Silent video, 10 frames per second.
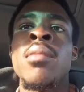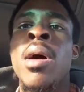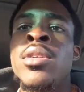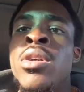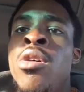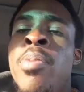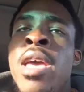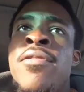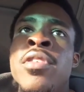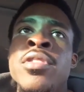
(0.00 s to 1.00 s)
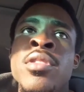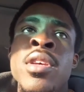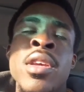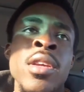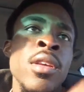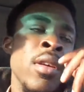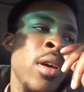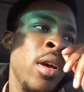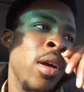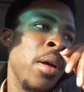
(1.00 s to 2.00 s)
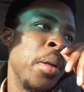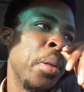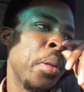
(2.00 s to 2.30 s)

about to go pay for this thing. Yeah,